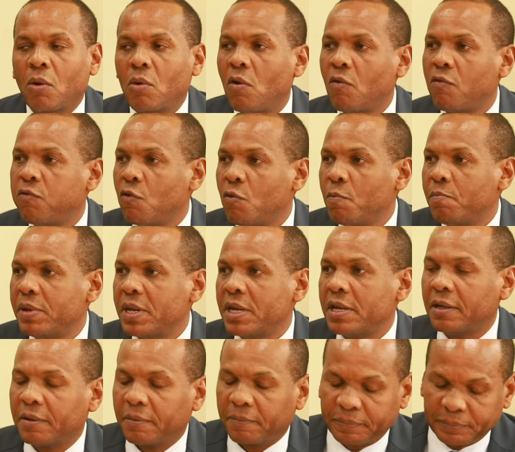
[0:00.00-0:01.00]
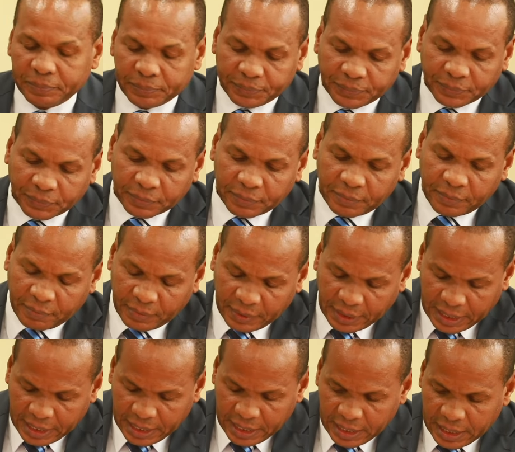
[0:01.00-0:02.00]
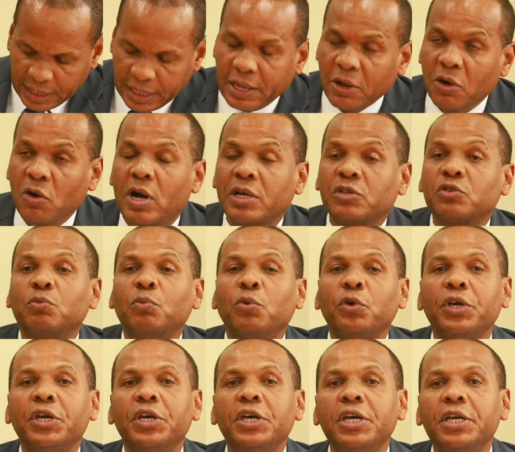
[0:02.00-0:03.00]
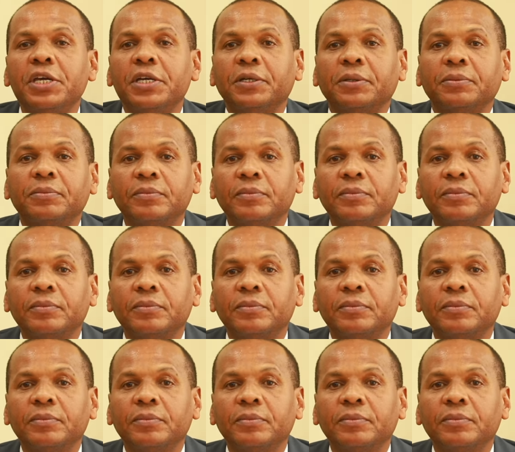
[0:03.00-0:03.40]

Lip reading: Kwa ufupi, leo asubuhi hii,